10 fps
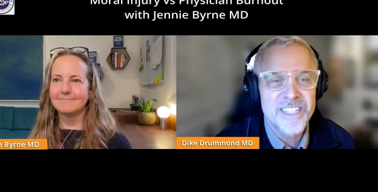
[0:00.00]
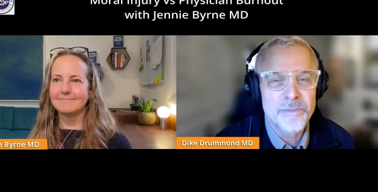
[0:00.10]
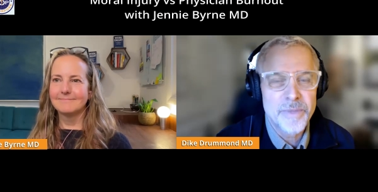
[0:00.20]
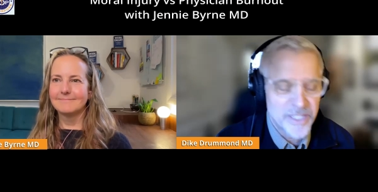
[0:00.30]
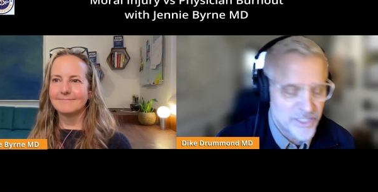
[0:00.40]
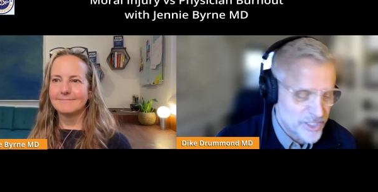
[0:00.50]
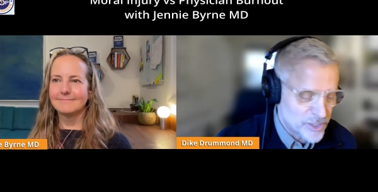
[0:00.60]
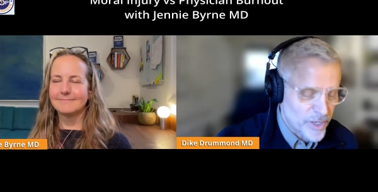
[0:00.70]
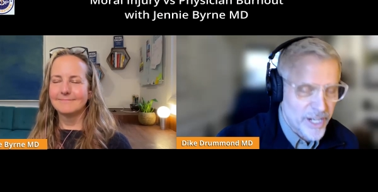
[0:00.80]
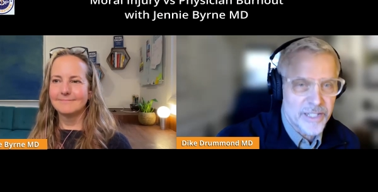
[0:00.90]
Speaker 1: here because
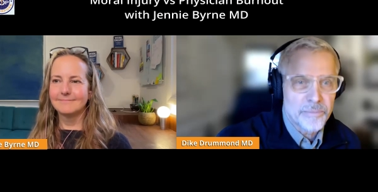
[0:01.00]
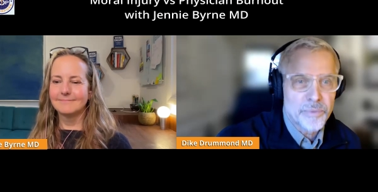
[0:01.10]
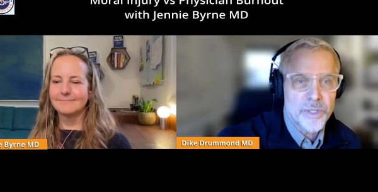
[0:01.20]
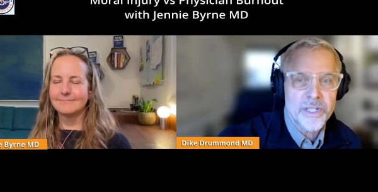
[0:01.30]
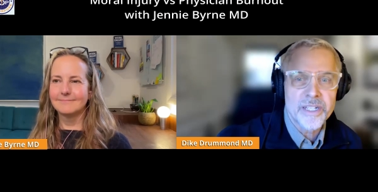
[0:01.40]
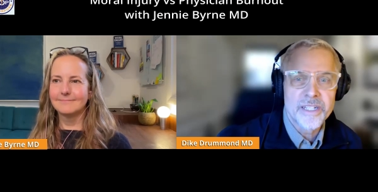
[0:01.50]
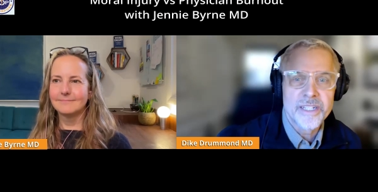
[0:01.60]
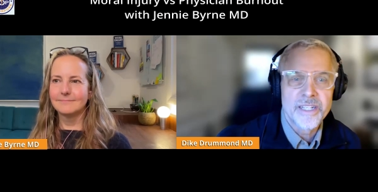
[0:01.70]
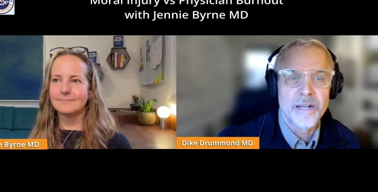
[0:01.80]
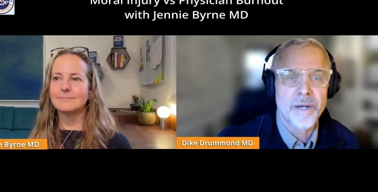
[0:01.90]
she's writing a book
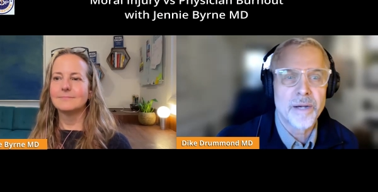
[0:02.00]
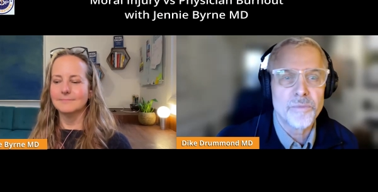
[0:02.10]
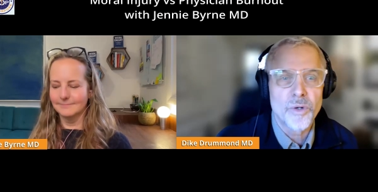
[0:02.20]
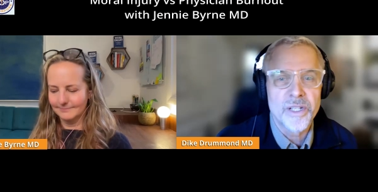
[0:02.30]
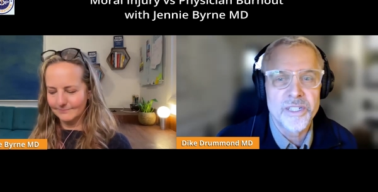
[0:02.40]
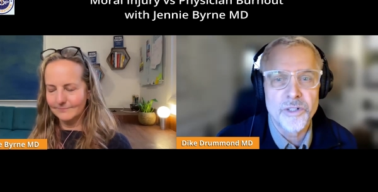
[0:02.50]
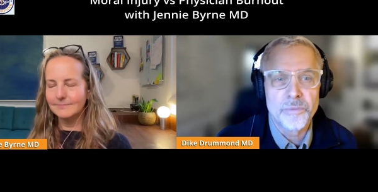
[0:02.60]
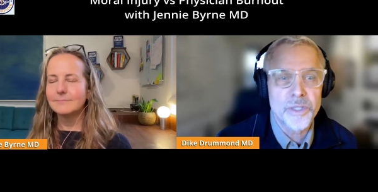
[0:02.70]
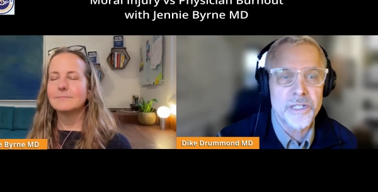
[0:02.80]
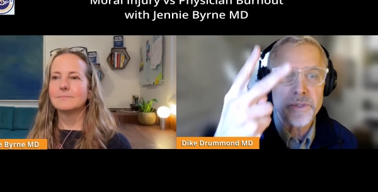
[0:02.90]
about moral injury.
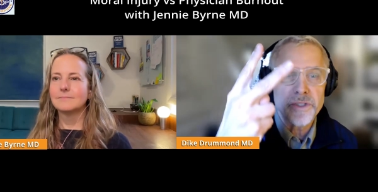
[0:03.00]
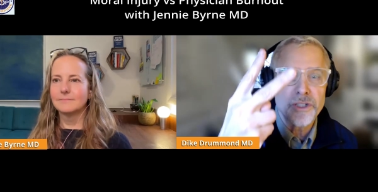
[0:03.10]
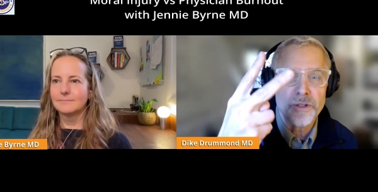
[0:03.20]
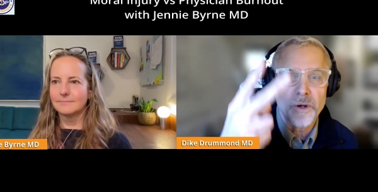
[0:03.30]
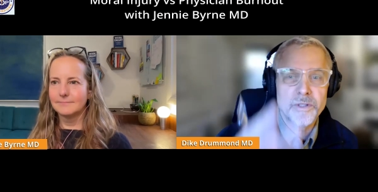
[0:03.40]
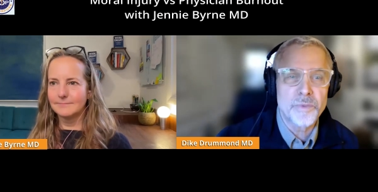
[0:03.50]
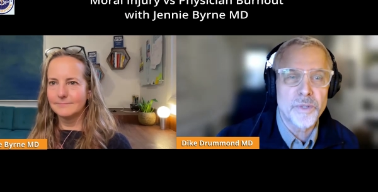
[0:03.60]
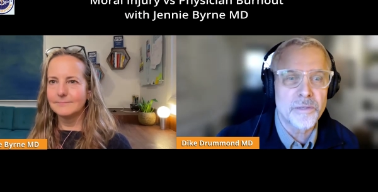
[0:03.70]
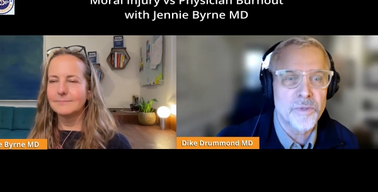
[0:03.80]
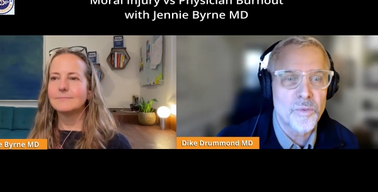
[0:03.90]
Book number two. What was
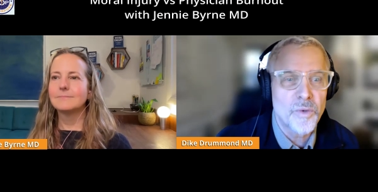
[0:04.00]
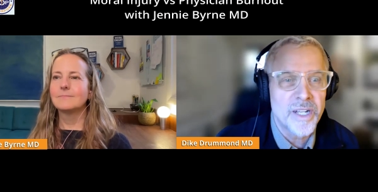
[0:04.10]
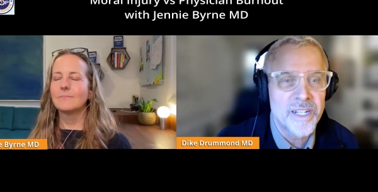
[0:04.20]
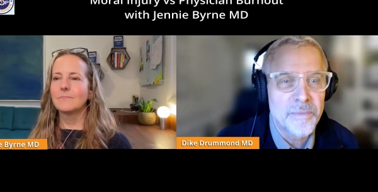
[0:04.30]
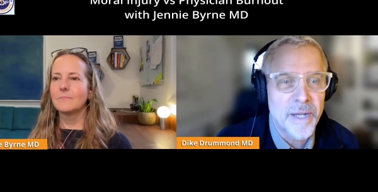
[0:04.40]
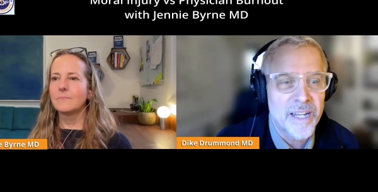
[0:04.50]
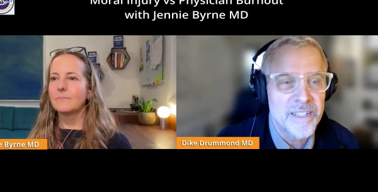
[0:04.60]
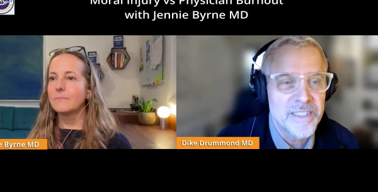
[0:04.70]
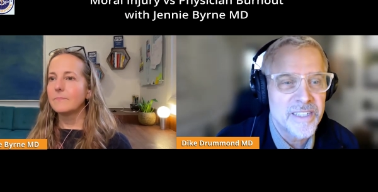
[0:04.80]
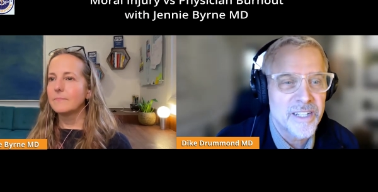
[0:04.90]
book number one about,
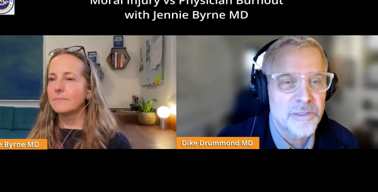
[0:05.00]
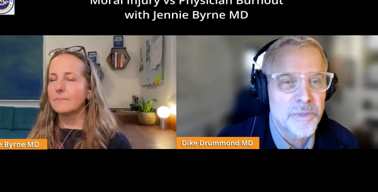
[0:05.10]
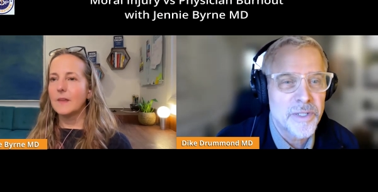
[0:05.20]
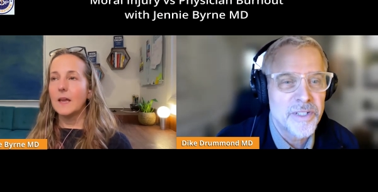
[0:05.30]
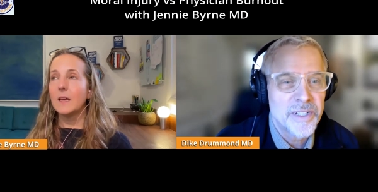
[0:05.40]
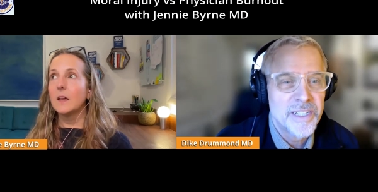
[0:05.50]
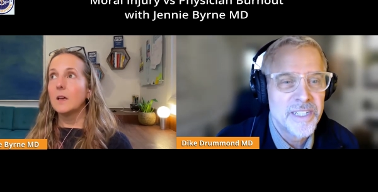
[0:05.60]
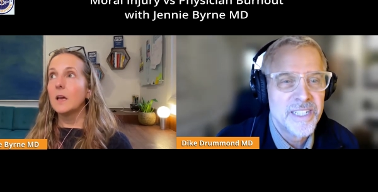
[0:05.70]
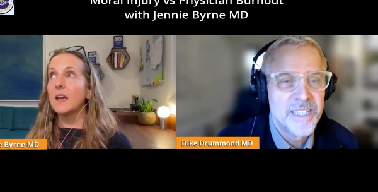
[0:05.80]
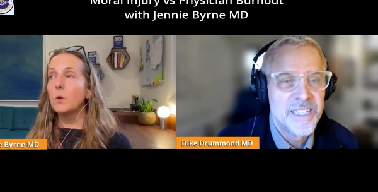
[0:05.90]
Dr. Byrne?
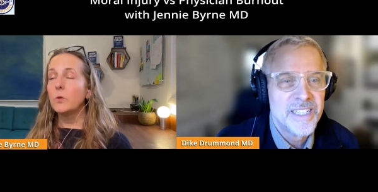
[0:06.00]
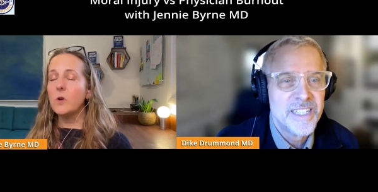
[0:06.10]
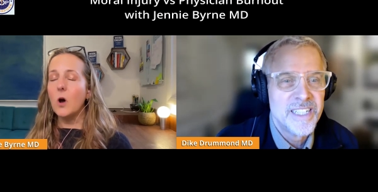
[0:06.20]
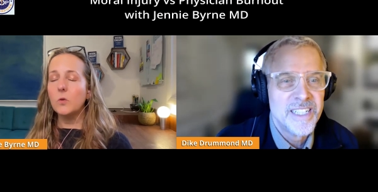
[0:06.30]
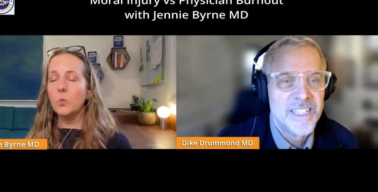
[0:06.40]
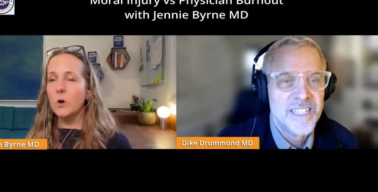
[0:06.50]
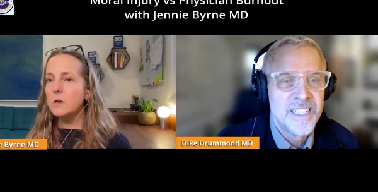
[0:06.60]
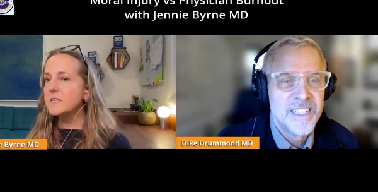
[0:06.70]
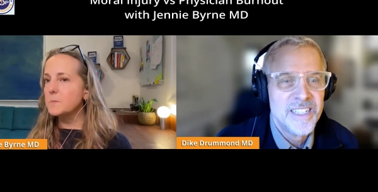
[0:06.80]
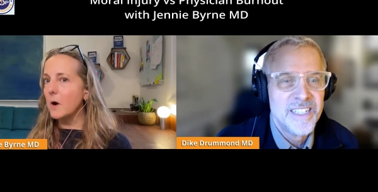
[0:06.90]
Speaker 2: It was called
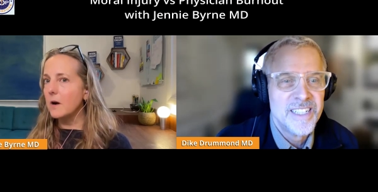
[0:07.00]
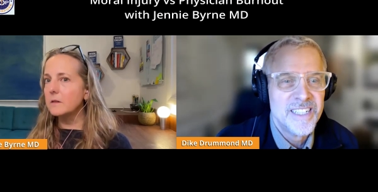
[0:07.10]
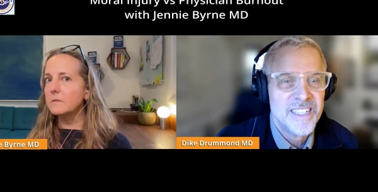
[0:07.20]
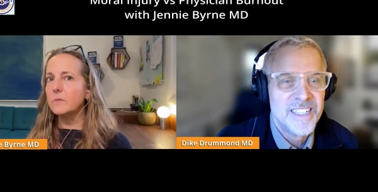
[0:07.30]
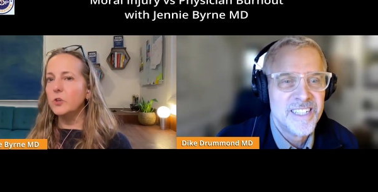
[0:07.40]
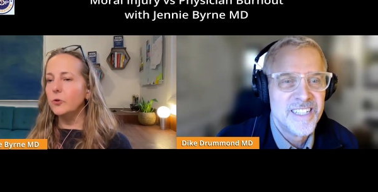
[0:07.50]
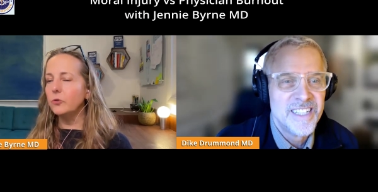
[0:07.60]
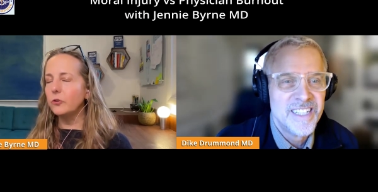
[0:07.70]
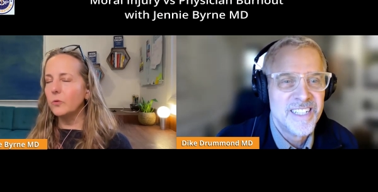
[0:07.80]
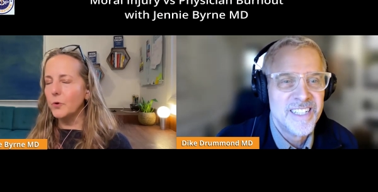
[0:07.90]
Work Smart
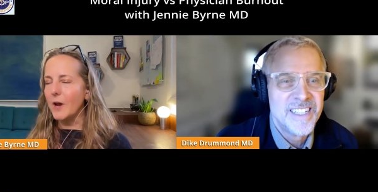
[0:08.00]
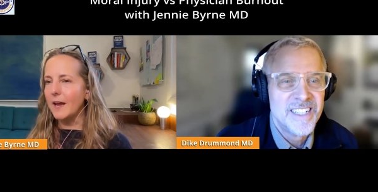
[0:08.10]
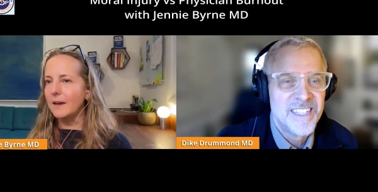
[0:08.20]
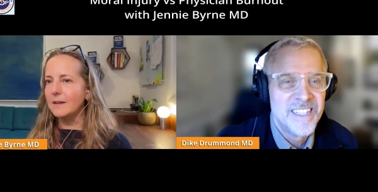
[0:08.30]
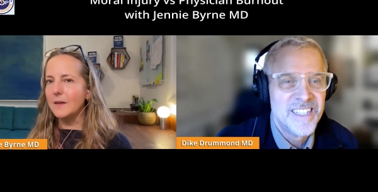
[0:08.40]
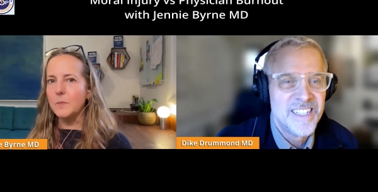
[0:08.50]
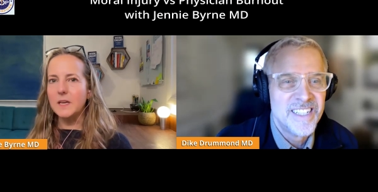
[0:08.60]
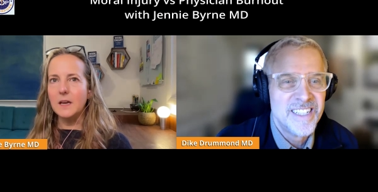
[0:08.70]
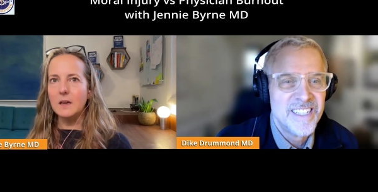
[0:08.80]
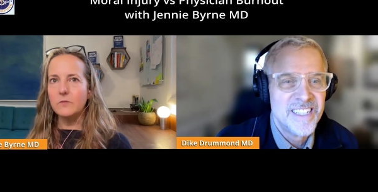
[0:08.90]
Use Your Brain and
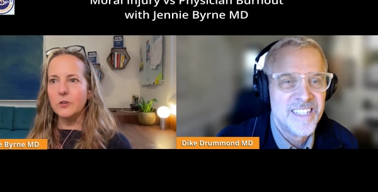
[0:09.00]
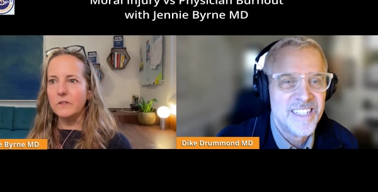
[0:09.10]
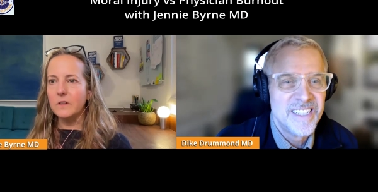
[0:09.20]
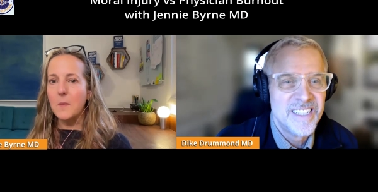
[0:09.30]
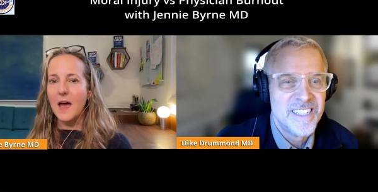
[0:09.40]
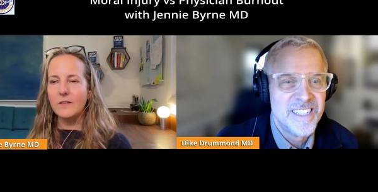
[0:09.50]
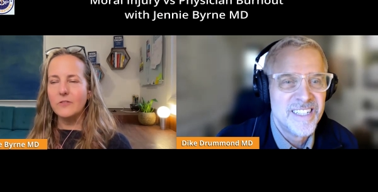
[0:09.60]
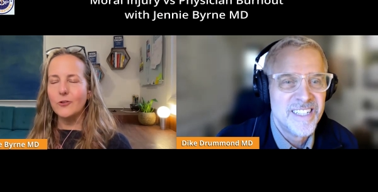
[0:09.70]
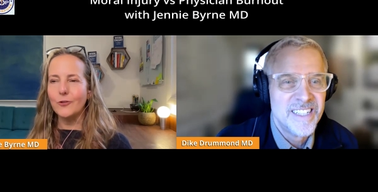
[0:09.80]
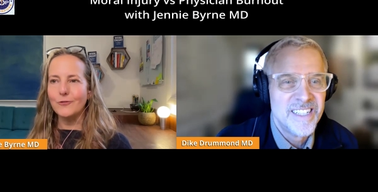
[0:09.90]
Behavior to
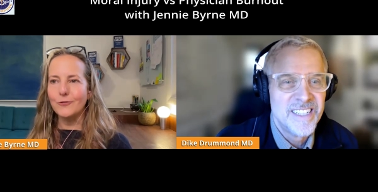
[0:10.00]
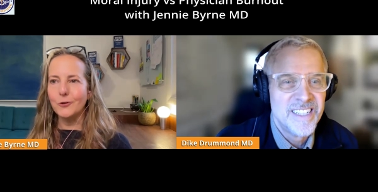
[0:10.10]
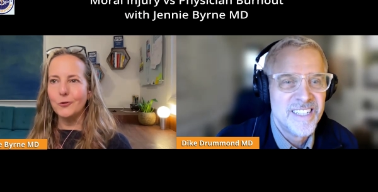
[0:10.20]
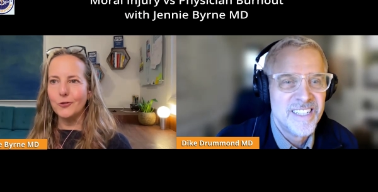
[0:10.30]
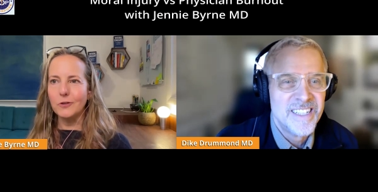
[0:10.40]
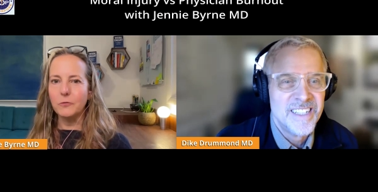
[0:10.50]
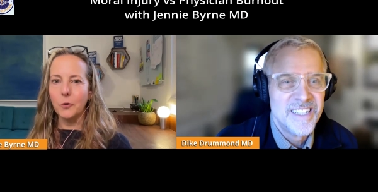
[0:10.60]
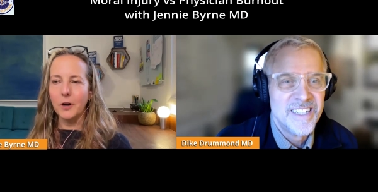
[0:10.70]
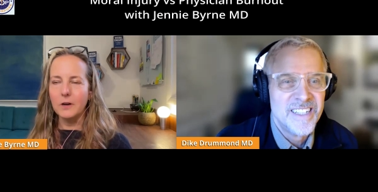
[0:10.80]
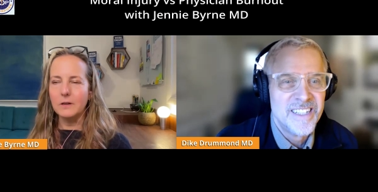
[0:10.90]
Master the Future of
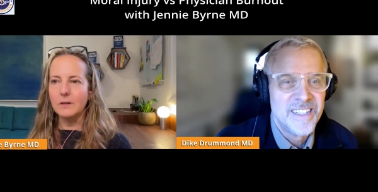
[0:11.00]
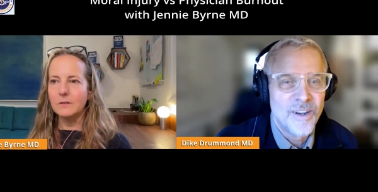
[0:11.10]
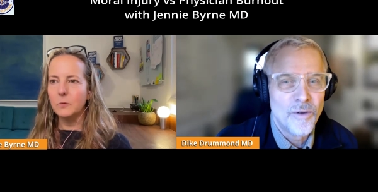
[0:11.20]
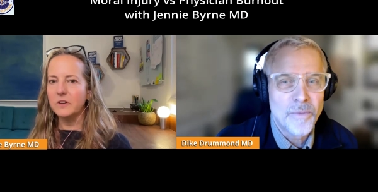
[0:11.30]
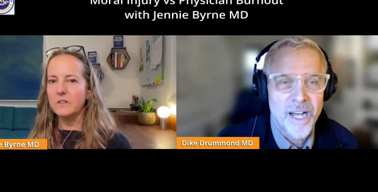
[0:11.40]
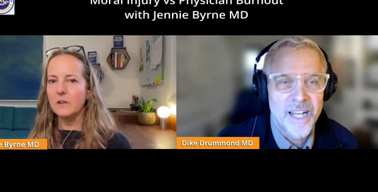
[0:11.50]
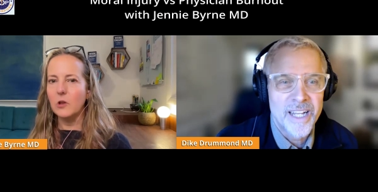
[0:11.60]
Work, oh which is a